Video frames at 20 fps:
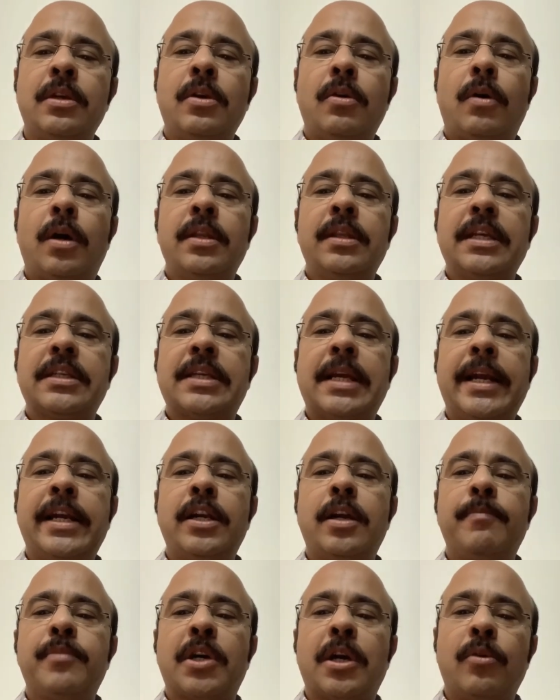on the side
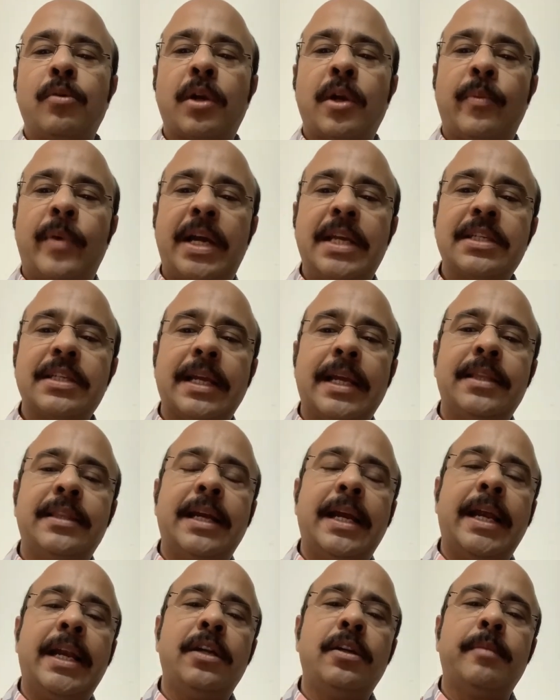of Kauravas at
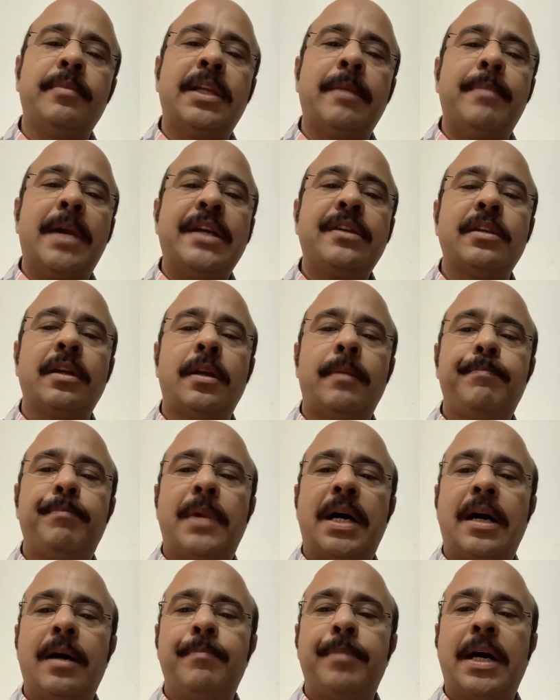the end of the battle of
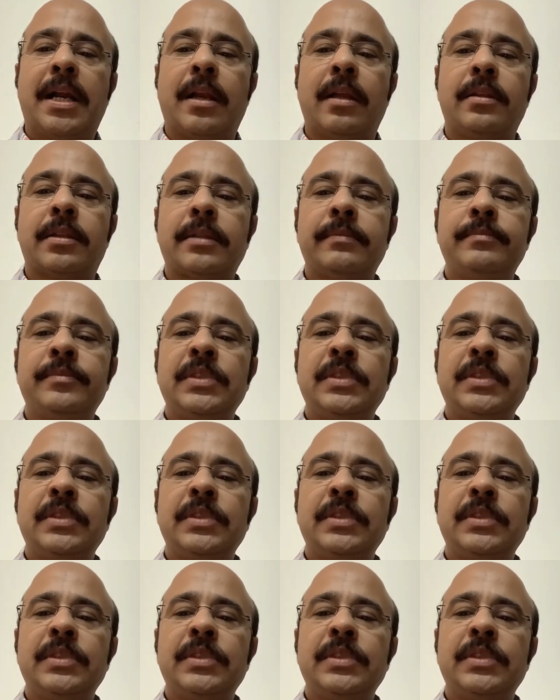Mahabharat.